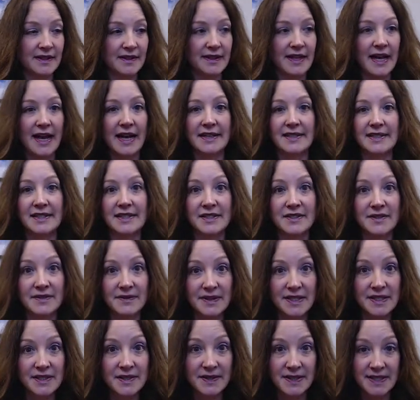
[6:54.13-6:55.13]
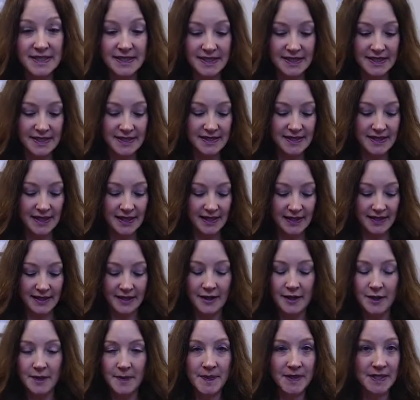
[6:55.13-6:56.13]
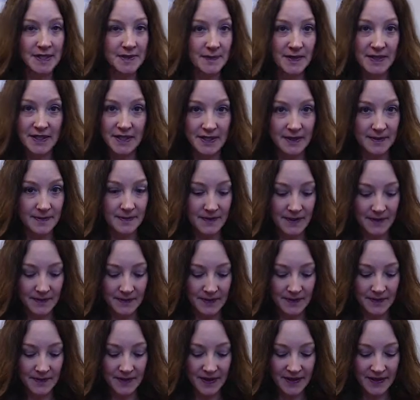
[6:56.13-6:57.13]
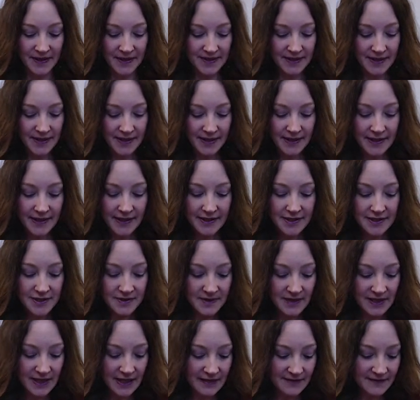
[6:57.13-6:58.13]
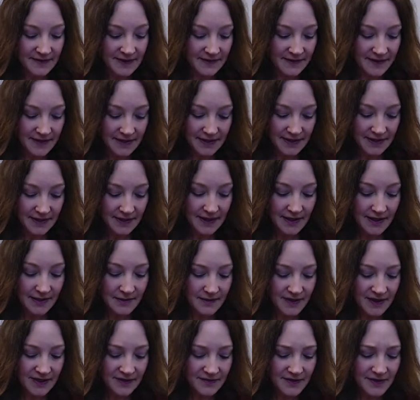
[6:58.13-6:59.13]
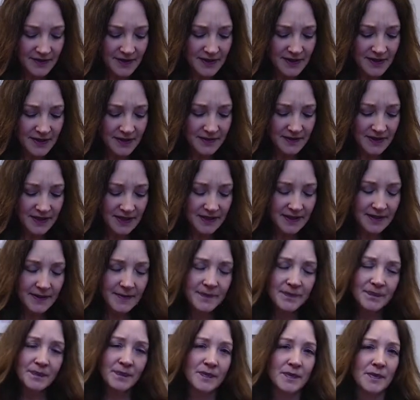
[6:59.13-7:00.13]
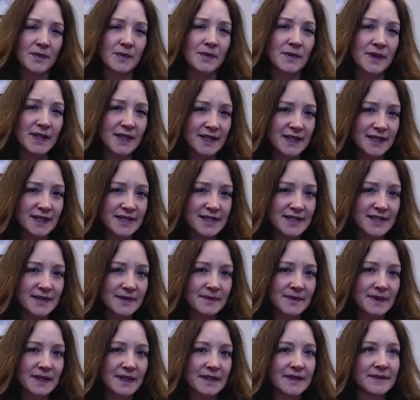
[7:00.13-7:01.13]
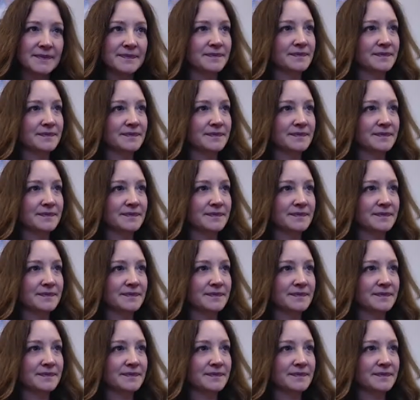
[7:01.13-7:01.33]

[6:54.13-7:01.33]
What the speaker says: access to resources that can help us become what we want? Do we have even a way of knowing what it is that we